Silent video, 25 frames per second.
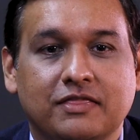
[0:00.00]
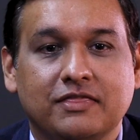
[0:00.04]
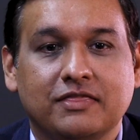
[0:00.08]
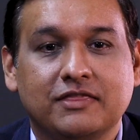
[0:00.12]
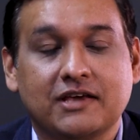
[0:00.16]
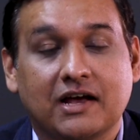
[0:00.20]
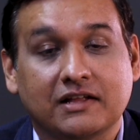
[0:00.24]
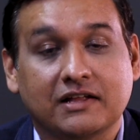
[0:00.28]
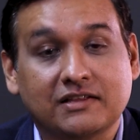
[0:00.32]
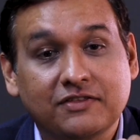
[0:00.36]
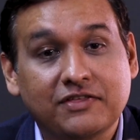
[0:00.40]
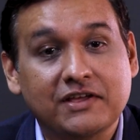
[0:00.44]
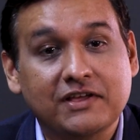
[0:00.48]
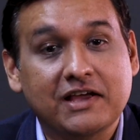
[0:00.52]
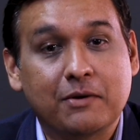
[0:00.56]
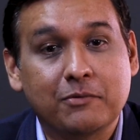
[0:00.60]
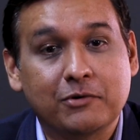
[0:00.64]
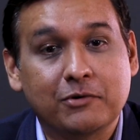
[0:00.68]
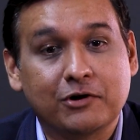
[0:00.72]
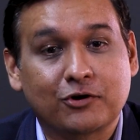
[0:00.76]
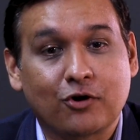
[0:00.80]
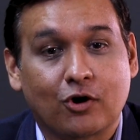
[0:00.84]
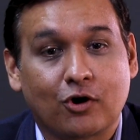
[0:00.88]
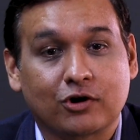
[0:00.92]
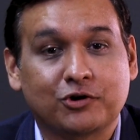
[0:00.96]
The other thing I
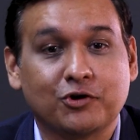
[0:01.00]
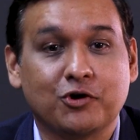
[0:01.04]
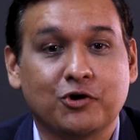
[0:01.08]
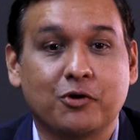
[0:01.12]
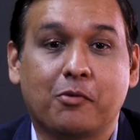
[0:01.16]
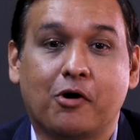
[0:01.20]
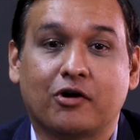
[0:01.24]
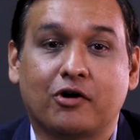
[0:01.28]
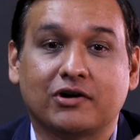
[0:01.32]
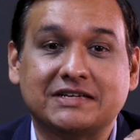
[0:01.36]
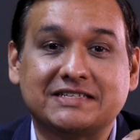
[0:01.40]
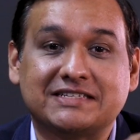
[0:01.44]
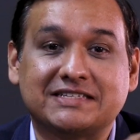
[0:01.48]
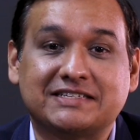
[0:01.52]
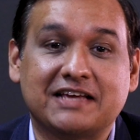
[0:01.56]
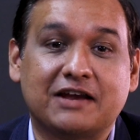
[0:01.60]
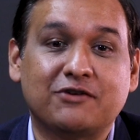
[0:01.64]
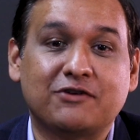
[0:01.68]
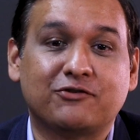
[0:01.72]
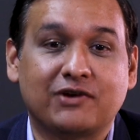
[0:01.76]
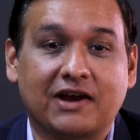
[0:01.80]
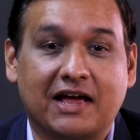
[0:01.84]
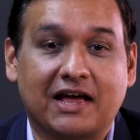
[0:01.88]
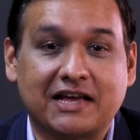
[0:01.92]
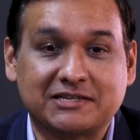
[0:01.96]
want to talk to you about is
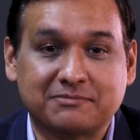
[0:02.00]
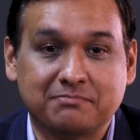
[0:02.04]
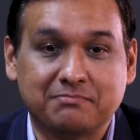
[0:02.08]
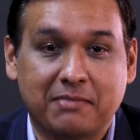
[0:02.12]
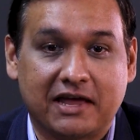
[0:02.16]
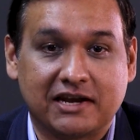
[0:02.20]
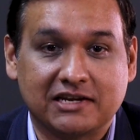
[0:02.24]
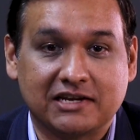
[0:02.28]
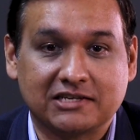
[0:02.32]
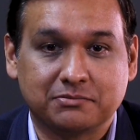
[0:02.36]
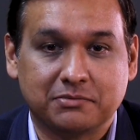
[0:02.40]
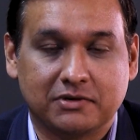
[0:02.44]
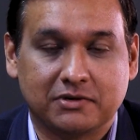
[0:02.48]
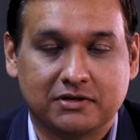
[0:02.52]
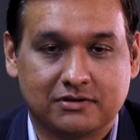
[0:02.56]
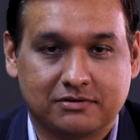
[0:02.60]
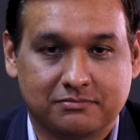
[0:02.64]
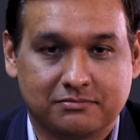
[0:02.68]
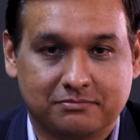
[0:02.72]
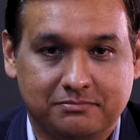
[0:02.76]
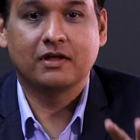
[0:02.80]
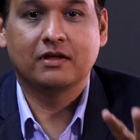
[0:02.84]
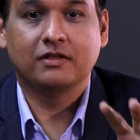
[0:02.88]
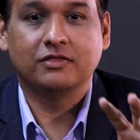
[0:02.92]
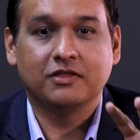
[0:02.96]
centralized management.
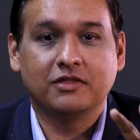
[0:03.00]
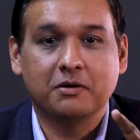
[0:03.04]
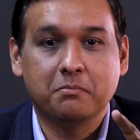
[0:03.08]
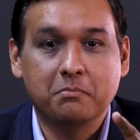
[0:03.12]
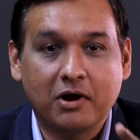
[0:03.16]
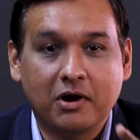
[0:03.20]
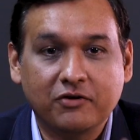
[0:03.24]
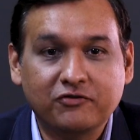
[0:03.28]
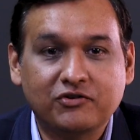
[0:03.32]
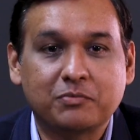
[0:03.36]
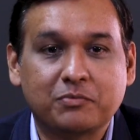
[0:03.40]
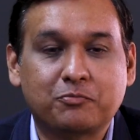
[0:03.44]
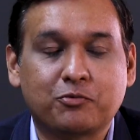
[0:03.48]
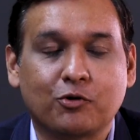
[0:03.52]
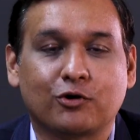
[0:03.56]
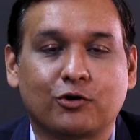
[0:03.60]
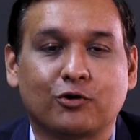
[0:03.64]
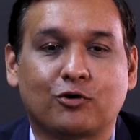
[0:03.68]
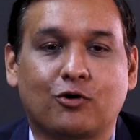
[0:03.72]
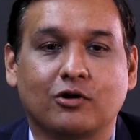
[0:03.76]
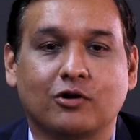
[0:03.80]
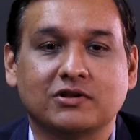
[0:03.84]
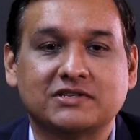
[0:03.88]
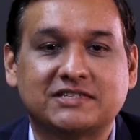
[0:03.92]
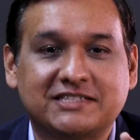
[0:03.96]
The Madrid
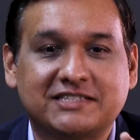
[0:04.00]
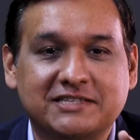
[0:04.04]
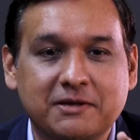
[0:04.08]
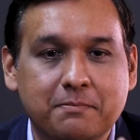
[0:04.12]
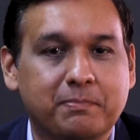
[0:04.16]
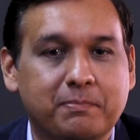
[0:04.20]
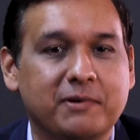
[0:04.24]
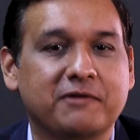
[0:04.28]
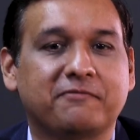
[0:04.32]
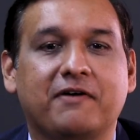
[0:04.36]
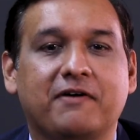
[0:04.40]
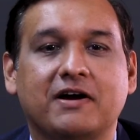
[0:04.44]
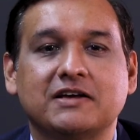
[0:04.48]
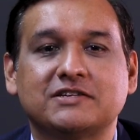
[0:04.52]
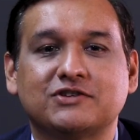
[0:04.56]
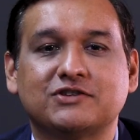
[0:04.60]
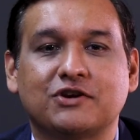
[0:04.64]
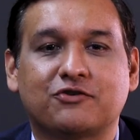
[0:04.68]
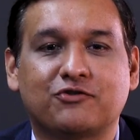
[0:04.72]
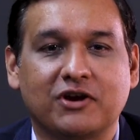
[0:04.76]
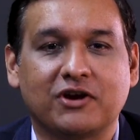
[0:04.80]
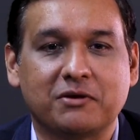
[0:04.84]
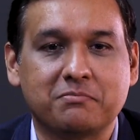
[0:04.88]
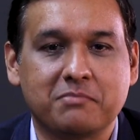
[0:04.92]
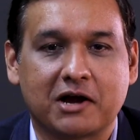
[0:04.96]
Protocol simplifies the
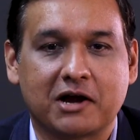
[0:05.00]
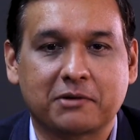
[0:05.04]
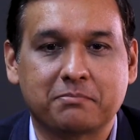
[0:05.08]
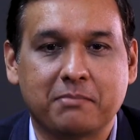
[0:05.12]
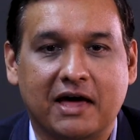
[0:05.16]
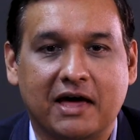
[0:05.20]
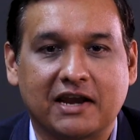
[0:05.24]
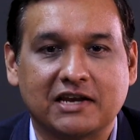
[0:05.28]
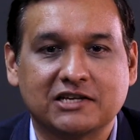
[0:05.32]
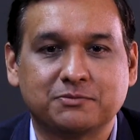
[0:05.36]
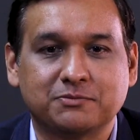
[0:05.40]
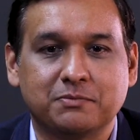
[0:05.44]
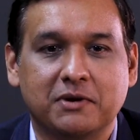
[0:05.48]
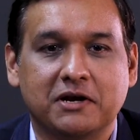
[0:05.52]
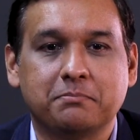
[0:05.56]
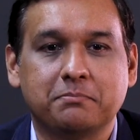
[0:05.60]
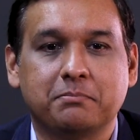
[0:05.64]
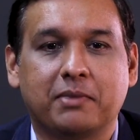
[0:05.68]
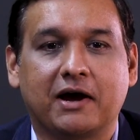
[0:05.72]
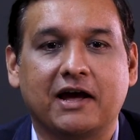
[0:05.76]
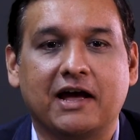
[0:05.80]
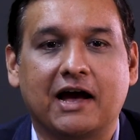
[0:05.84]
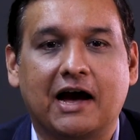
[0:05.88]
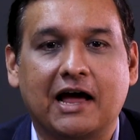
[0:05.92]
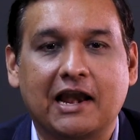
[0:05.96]
trademark management
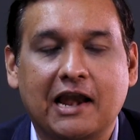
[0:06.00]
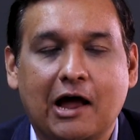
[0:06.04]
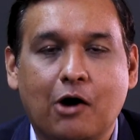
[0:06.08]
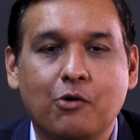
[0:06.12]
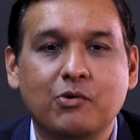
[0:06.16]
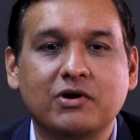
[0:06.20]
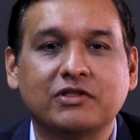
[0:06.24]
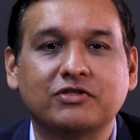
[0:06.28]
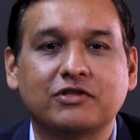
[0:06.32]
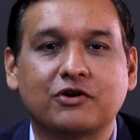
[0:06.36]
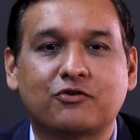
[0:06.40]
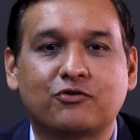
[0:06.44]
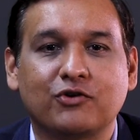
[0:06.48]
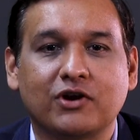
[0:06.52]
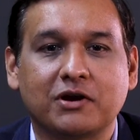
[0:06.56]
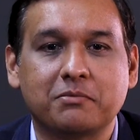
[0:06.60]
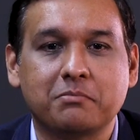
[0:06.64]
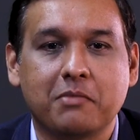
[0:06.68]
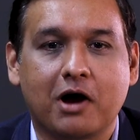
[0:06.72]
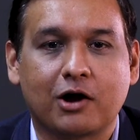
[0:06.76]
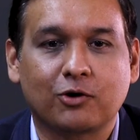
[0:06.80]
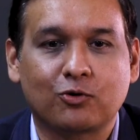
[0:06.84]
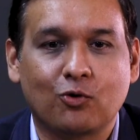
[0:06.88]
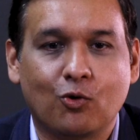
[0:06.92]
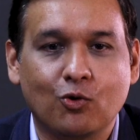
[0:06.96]
by allowing the
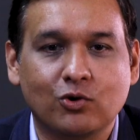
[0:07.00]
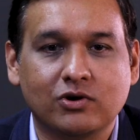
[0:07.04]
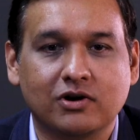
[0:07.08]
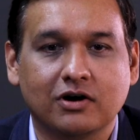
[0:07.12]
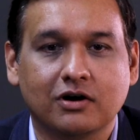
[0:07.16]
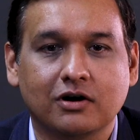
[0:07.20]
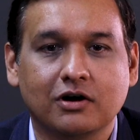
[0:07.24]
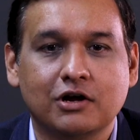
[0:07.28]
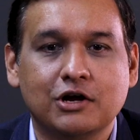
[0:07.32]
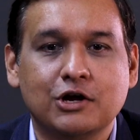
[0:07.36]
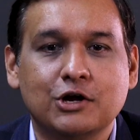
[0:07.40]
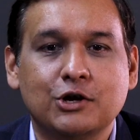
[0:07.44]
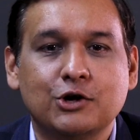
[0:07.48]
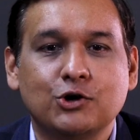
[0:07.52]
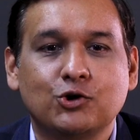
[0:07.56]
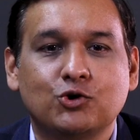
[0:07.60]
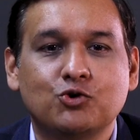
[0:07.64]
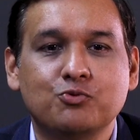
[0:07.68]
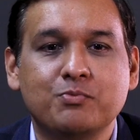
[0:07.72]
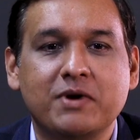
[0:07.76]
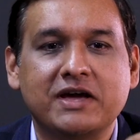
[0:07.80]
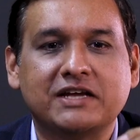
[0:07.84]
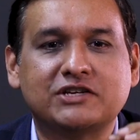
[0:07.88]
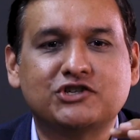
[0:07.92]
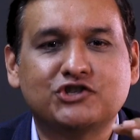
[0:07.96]
trademark owner
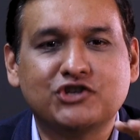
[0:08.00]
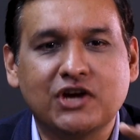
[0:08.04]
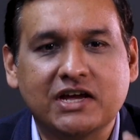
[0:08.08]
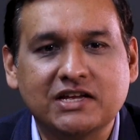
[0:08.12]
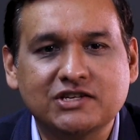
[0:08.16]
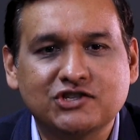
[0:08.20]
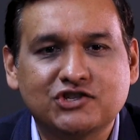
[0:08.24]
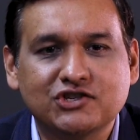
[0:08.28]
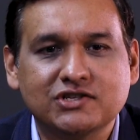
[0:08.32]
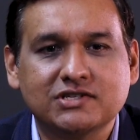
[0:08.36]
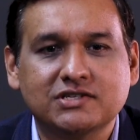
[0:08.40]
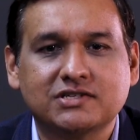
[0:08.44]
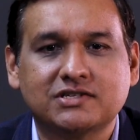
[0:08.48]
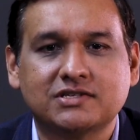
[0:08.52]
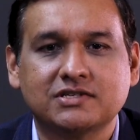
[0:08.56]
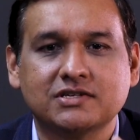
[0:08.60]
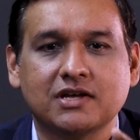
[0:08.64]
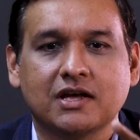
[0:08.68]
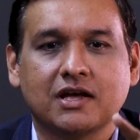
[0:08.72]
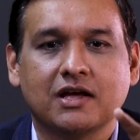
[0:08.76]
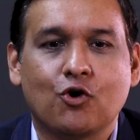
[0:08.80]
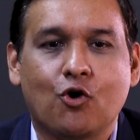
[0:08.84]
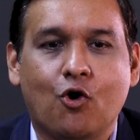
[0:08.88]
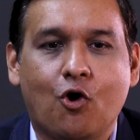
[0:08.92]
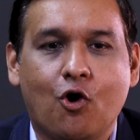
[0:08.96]
to make changes
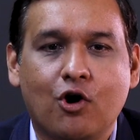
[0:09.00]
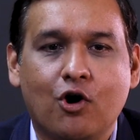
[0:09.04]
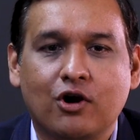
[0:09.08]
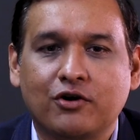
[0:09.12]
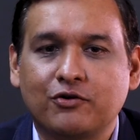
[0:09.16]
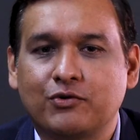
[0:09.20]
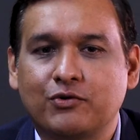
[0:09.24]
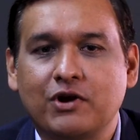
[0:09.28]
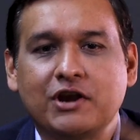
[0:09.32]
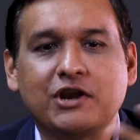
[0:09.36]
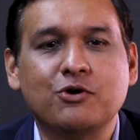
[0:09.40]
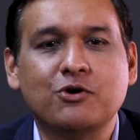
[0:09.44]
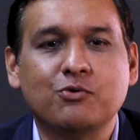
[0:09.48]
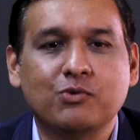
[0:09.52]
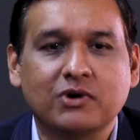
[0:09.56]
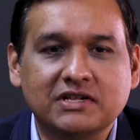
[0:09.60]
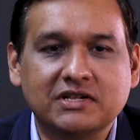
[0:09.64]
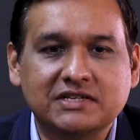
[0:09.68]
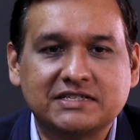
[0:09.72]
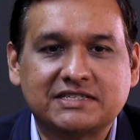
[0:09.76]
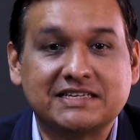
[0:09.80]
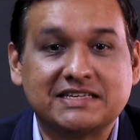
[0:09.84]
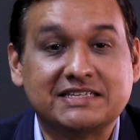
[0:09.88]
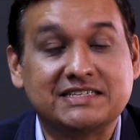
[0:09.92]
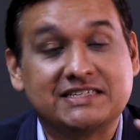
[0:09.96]
or
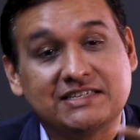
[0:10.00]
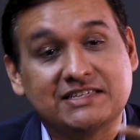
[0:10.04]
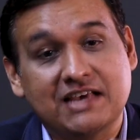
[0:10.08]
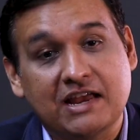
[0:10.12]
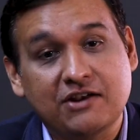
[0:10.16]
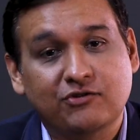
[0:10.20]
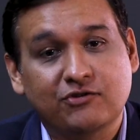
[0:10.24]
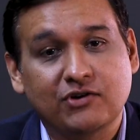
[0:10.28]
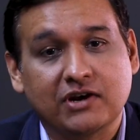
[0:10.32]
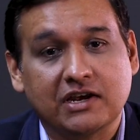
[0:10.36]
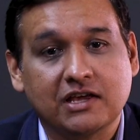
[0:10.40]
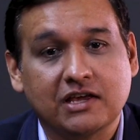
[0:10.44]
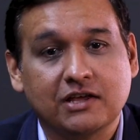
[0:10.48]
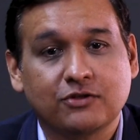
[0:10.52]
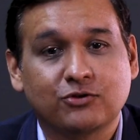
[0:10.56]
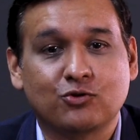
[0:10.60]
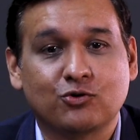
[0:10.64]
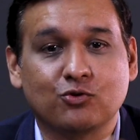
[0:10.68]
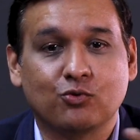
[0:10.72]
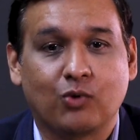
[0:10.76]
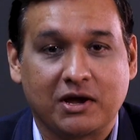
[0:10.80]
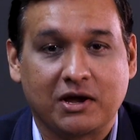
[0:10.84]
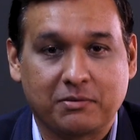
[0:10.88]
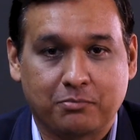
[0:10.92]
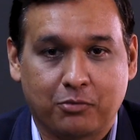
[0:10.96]
renewals centrally
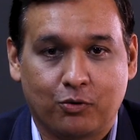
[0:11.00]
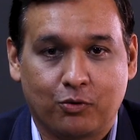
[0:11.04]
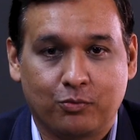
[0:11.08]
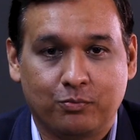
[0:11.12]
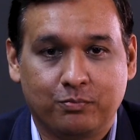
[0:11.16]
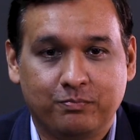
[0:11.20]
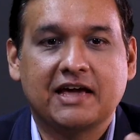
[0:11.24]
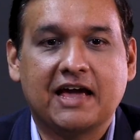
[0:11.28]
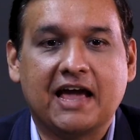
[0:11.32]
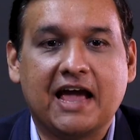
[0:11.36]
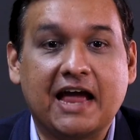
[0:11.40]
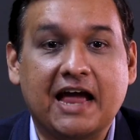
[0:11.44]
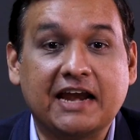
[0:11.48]
through WIPO.